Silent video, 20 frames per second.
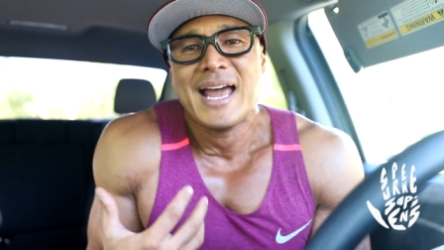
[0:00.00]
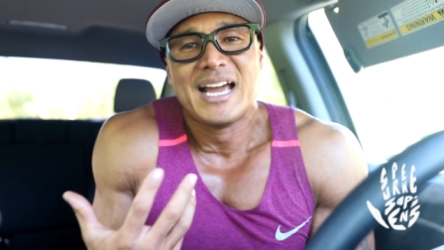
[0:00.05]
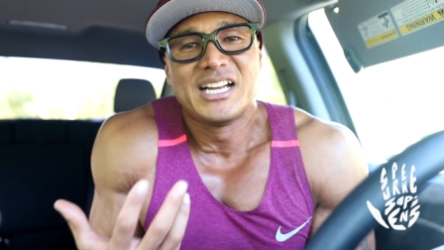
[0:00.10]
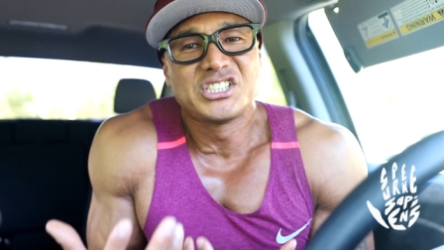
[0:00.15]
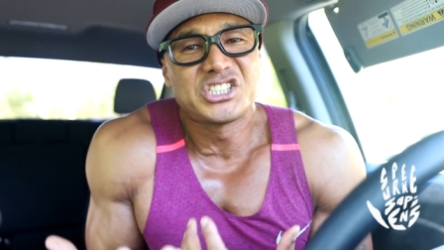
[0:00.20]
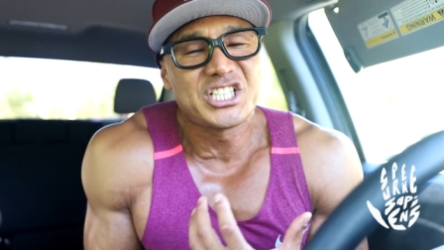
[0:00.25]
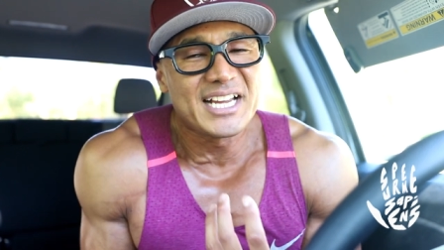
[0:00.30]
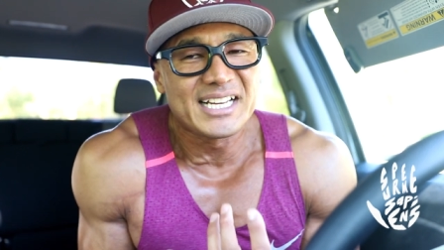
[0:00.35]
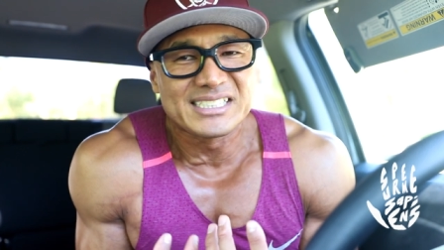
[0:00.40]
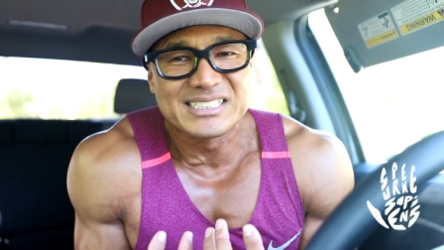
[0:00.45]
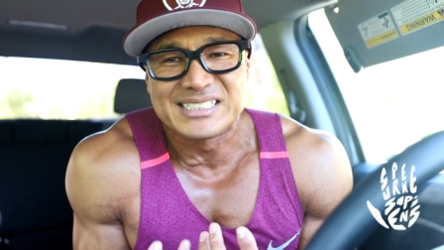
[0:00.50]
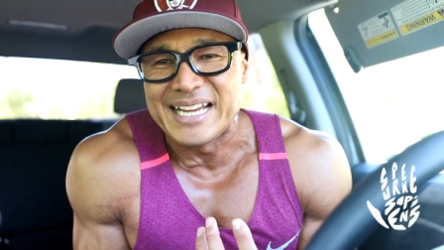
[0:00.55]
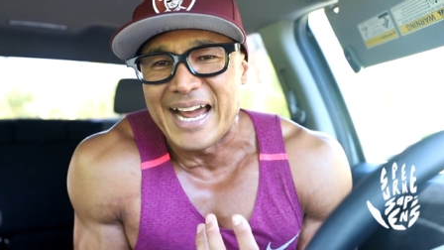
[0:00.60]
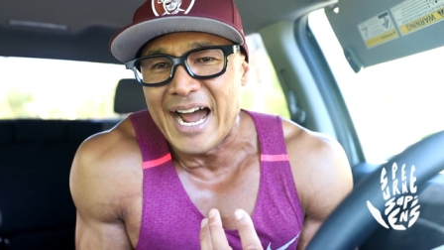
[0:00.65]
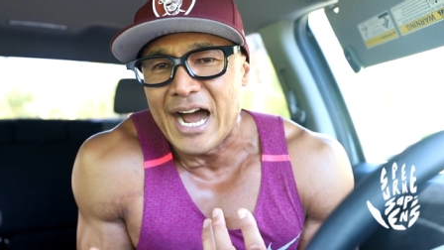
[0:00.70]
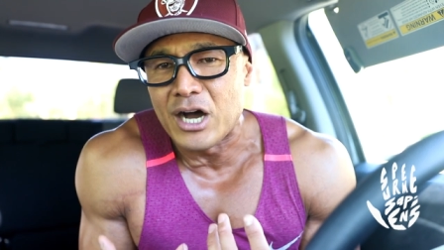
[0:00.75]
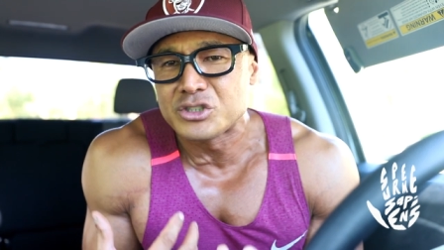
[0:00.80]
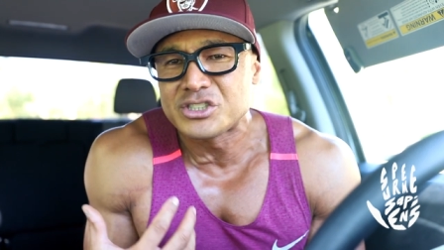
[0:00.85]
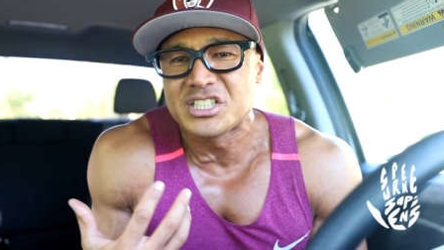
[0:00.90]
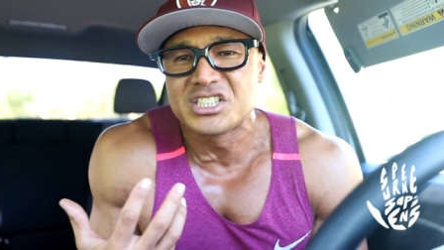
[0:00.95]
and she has
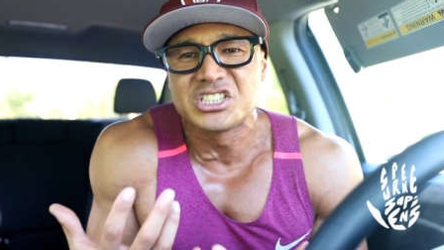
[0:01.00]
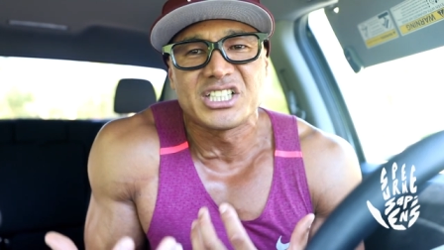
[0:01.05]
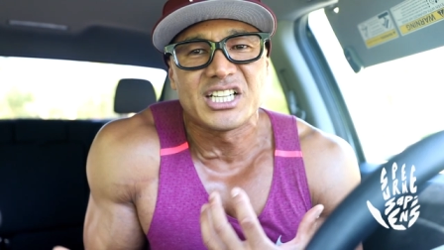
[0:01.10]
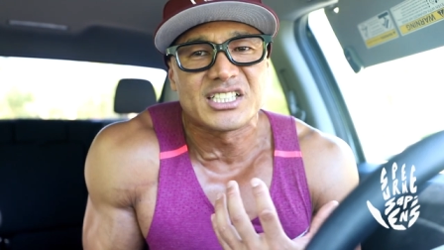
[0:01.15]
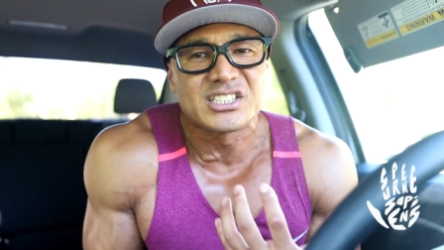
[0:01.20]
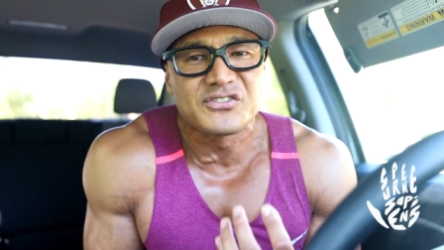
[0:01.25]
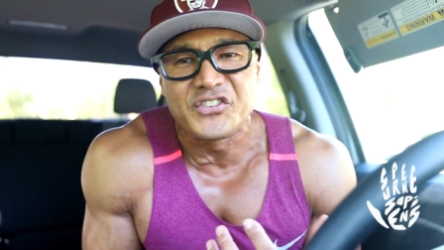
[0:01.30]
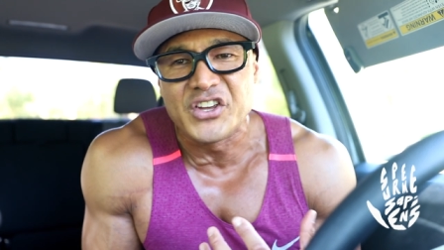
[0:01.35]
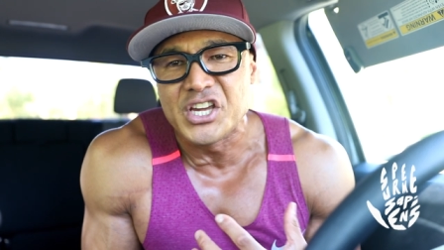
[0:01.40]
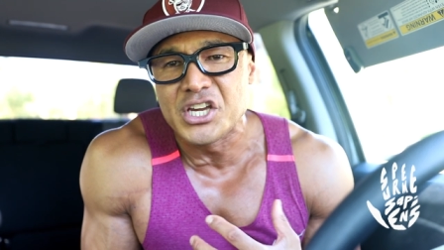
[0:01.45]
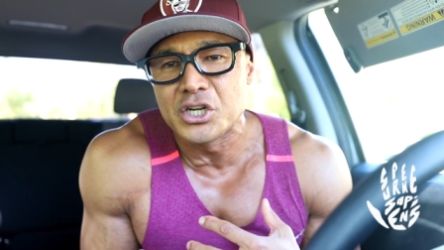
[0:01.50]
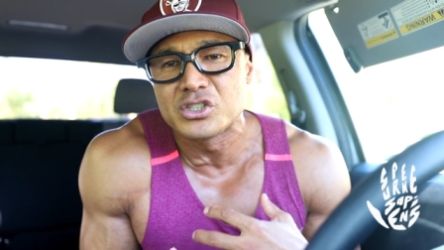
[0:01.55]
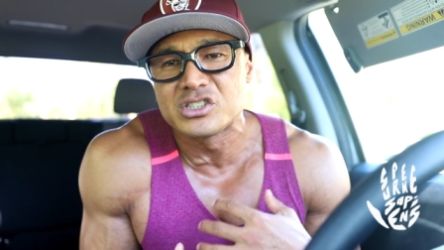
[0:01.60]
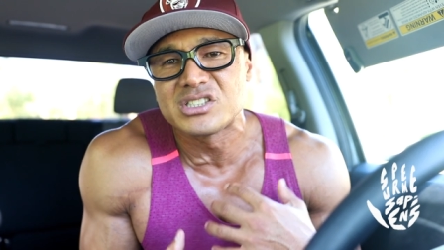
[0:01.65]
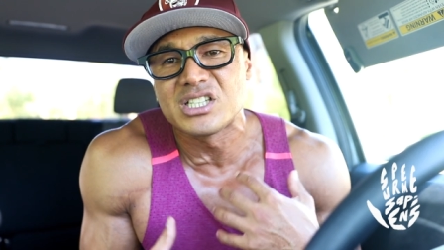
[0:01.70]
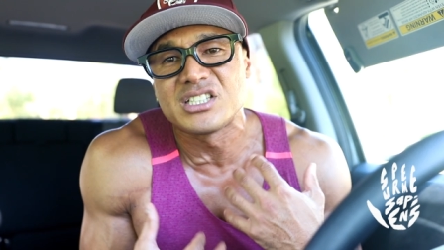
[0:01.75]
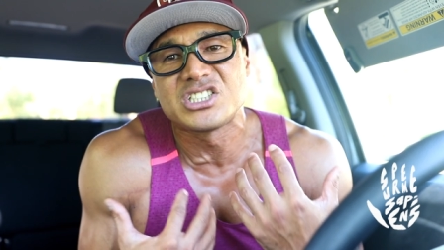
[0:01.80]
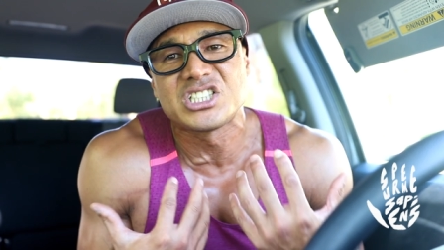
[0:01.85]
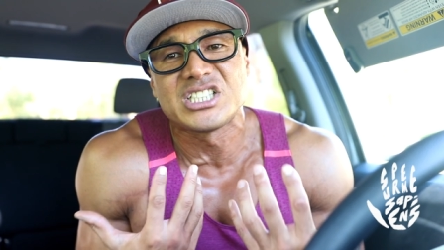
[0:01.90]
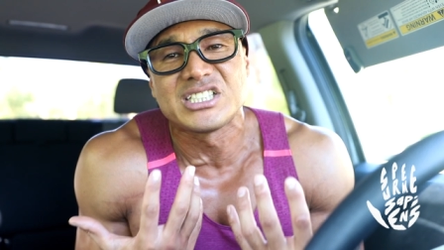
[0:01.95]
doubts and she has
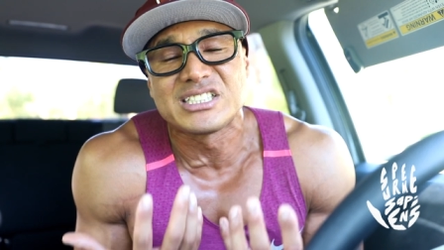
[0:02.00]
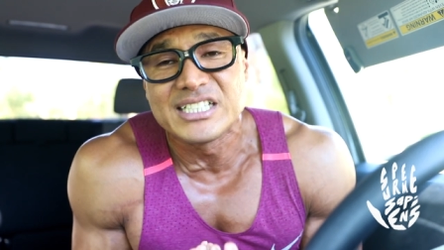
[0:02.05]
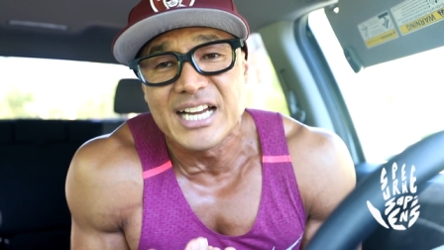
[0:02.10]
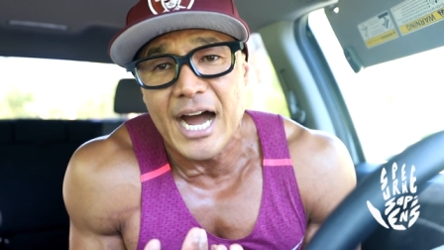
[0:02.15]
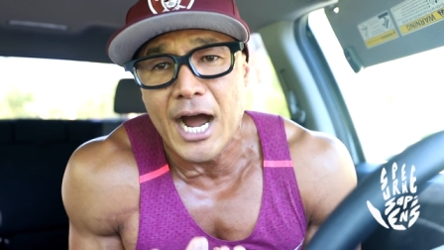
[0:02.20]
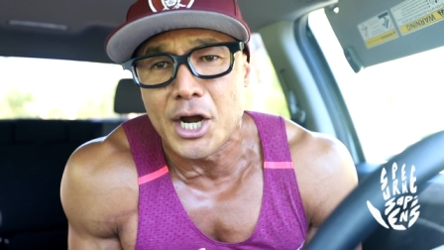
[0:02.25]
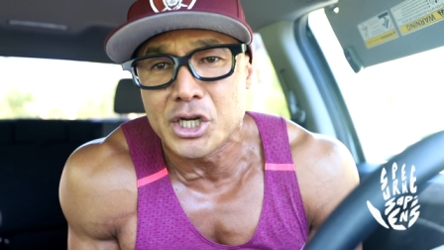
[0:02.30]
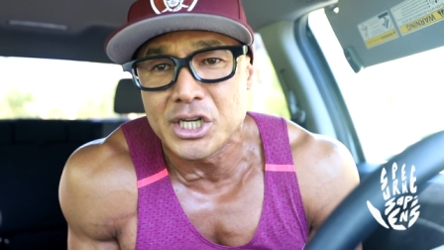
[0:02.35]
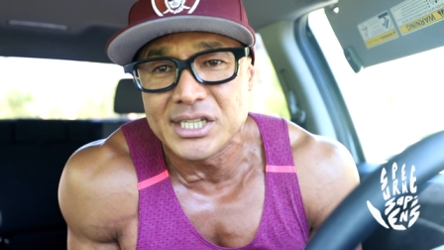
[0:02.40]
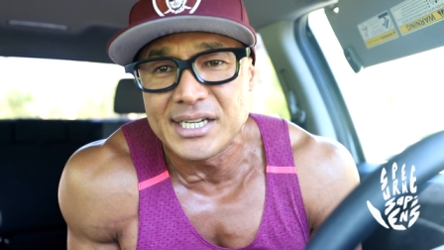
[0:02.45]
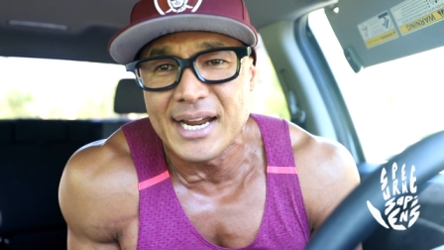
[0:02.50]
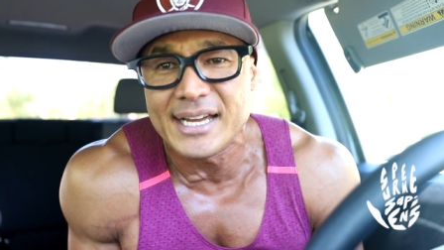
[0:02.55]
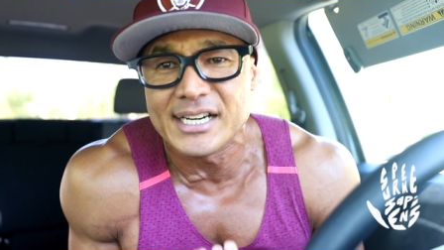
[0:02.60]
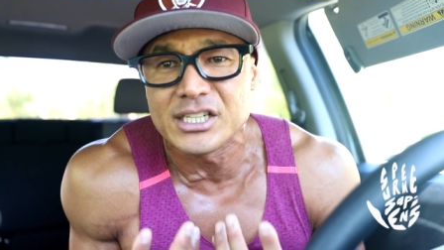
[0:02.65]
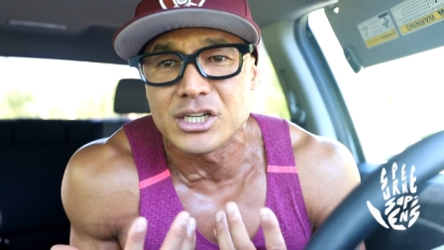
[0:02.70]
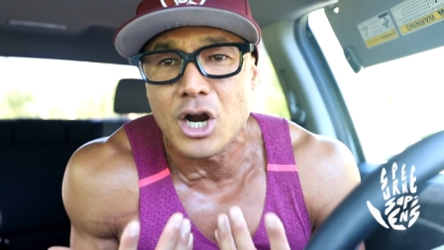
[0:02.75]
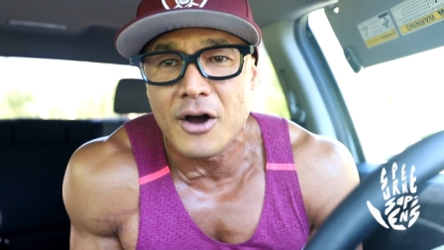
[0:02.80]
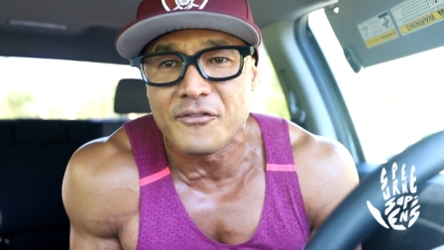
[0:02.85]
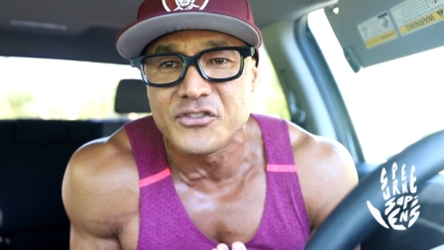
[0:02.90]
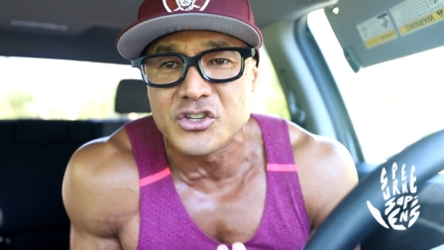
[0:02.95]
fears and she's not good at
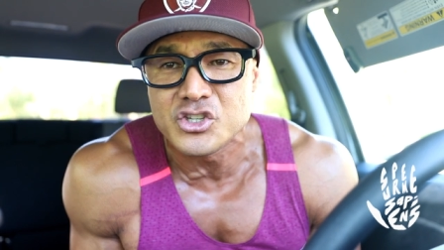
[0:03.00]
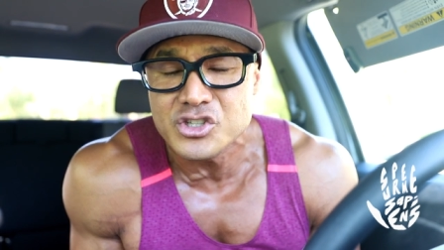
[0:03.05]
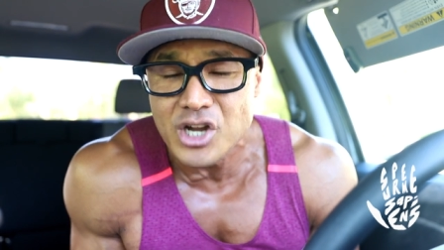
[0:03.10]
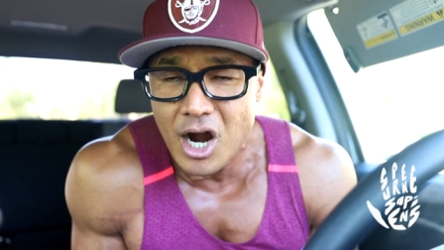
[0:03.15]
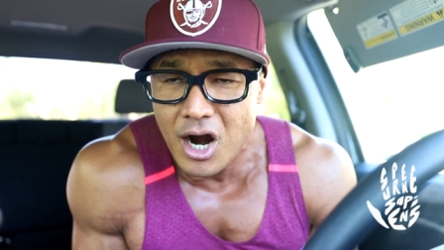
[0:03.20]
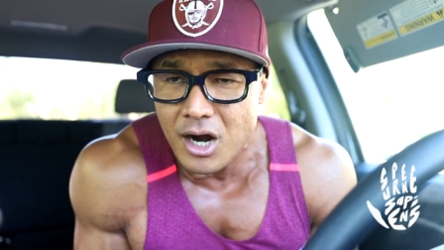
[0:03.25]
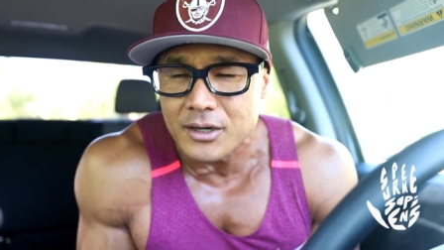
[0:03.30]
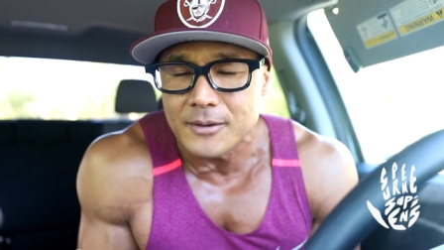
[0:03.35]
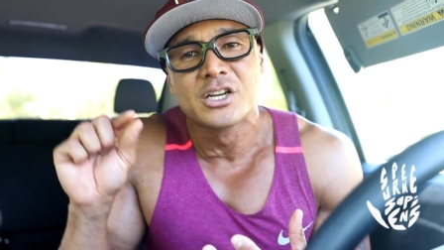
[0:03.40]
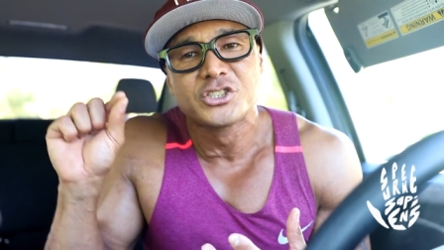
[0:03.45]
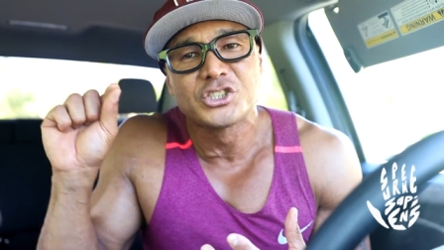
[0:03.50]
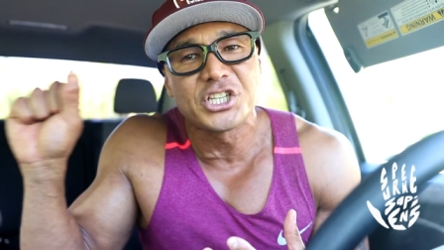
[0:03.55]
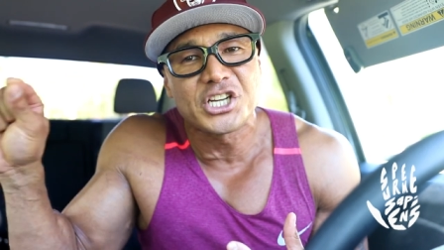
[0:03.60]
it off the start,